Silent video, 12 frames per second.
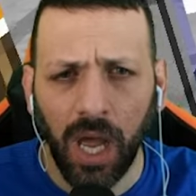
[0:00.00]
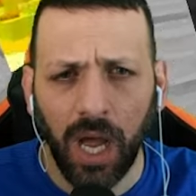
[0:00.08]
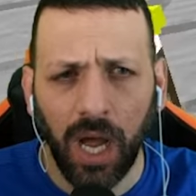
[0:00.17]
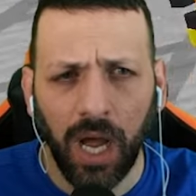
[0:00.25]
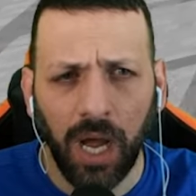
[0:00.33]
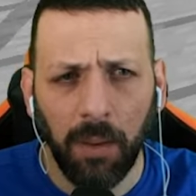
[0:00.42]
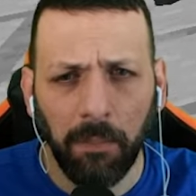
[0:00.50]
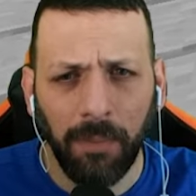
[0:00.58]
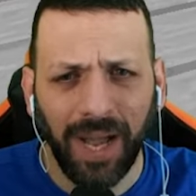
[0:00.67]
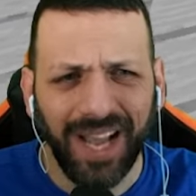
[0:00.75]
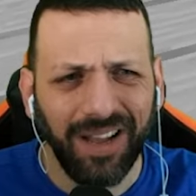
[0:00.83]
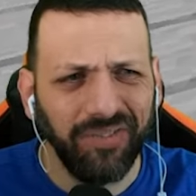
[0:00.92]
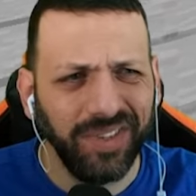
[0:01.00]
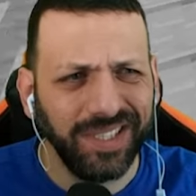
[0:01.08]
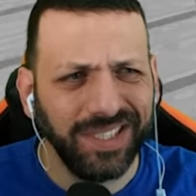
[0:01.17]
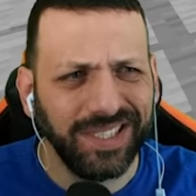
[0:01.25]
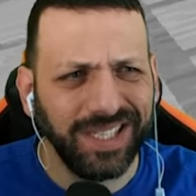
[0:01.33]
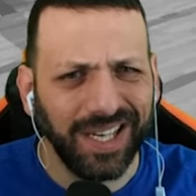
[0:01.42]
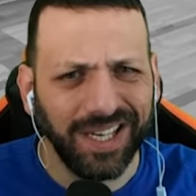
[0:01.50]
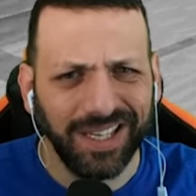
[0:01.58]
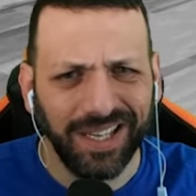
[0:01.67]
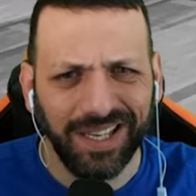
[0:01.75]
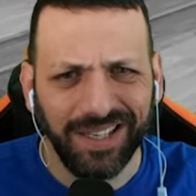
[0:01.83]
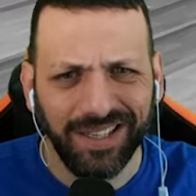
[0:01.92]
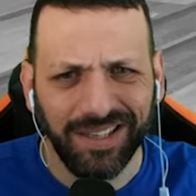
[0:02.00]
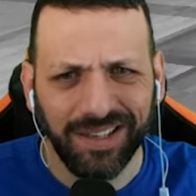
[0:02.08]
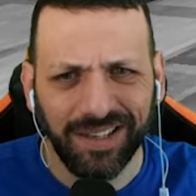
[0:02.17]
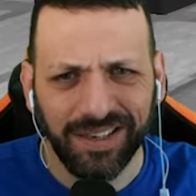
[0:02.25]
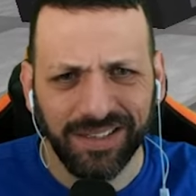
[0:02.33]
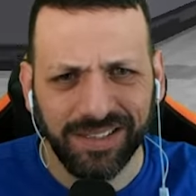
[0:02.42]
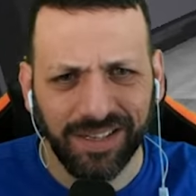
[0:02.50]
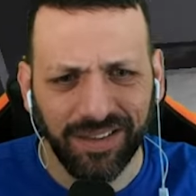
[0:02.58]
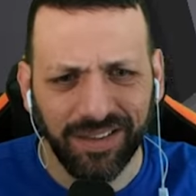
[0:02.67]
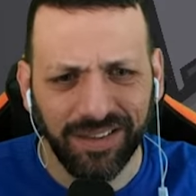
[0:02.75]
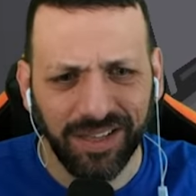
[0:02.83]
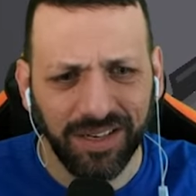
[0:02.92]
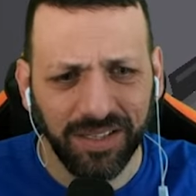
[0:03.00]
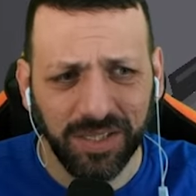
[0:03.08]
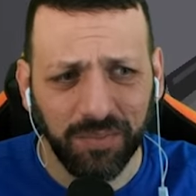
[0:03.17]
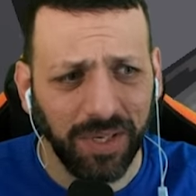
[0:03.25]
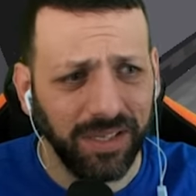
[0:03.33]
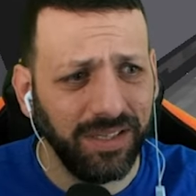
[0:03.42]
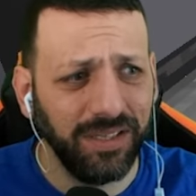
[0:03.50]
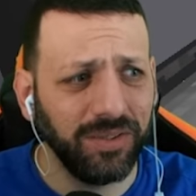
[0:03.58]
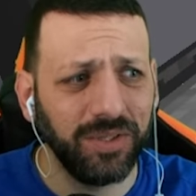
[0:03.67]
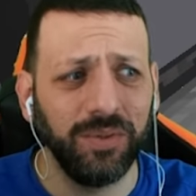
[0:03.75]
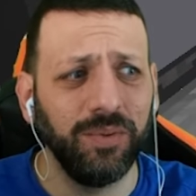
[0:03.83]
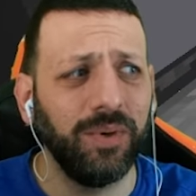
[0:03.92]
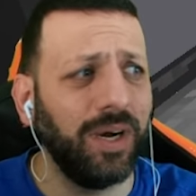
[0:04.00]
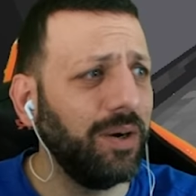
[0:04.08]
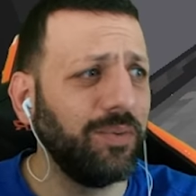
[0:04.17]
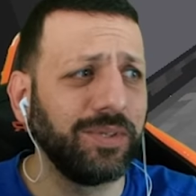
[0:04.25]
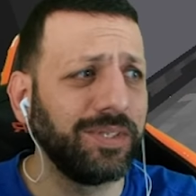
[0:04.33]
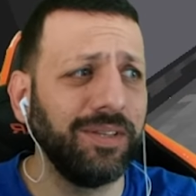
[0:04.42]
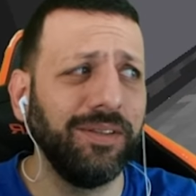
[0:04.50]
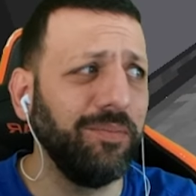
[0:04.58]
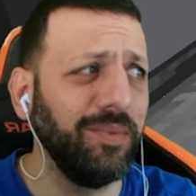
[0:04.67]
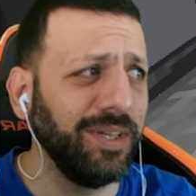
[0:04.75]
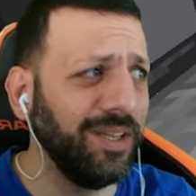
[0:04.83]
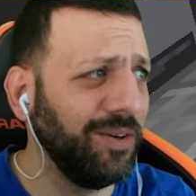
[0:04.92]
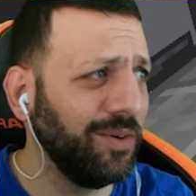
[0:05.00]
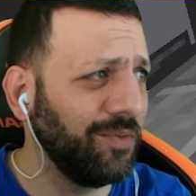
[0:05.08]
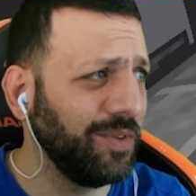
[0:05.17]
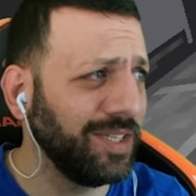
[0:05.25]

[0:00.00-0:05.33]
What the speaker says: I haven't done anything else other than spending 2 hours at the beginning of the